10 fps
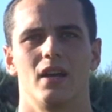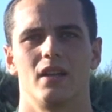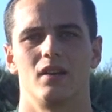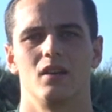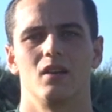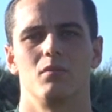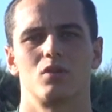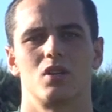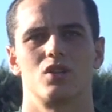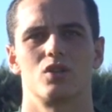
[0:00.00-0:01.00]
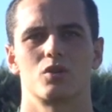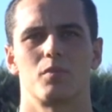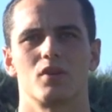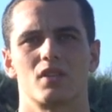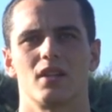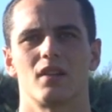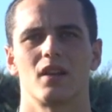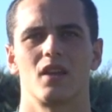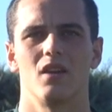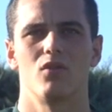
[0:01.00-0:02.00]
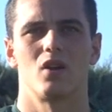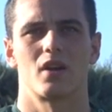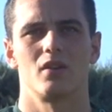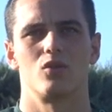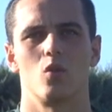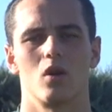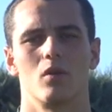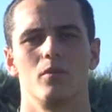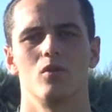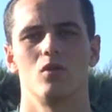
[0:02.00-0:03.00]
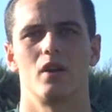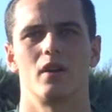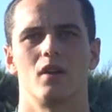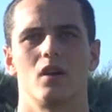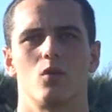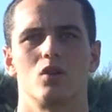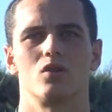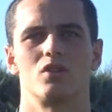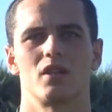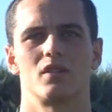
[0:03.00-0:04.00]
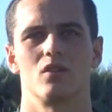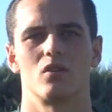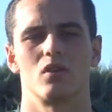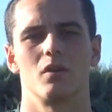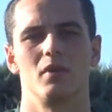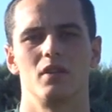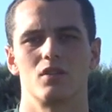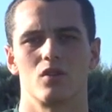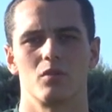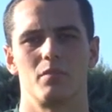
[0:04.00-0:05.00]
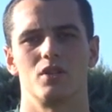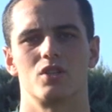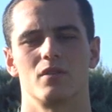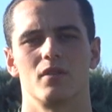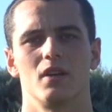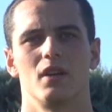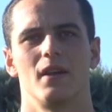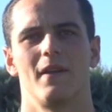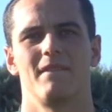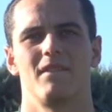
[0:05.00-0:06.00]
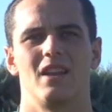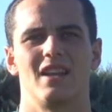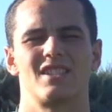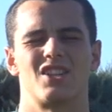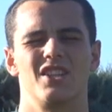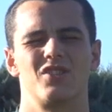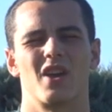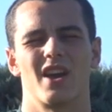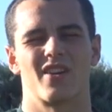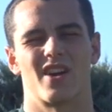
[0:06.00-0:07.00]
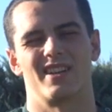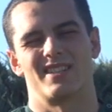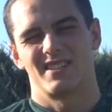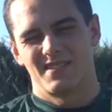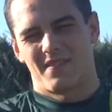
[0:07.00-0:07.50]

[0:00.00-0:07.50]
and uh, both the Jesus Sports Center and Chievo are ready to welcome you and I want to test your abilities on the pitch. Let's train together guys.